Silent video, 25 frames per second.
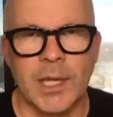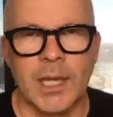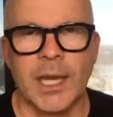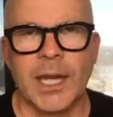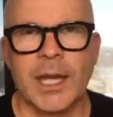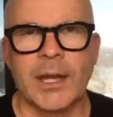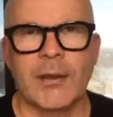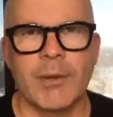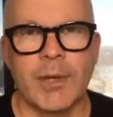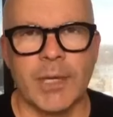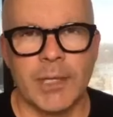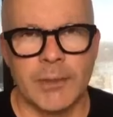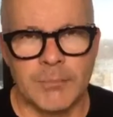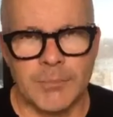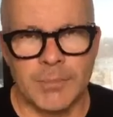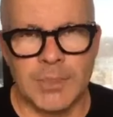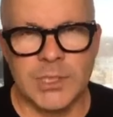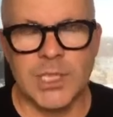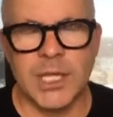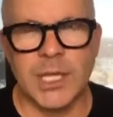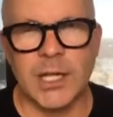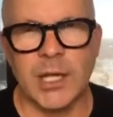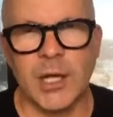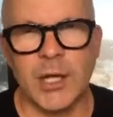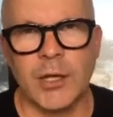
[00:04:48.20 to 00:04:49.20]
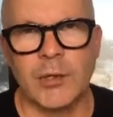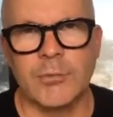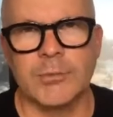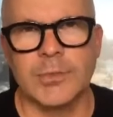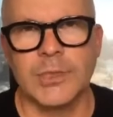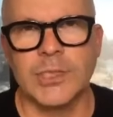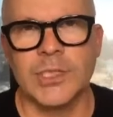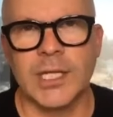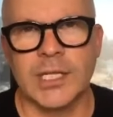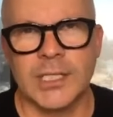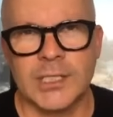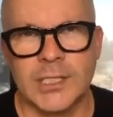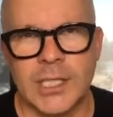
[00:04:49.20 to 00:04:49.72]
Anyway, stay home,
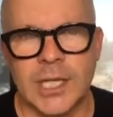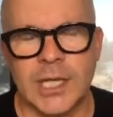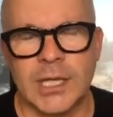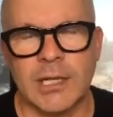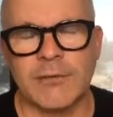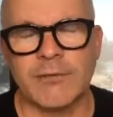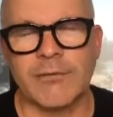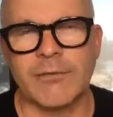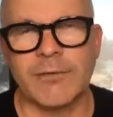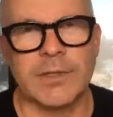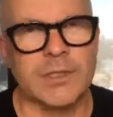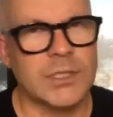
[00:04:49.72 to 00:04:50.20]
stay safe,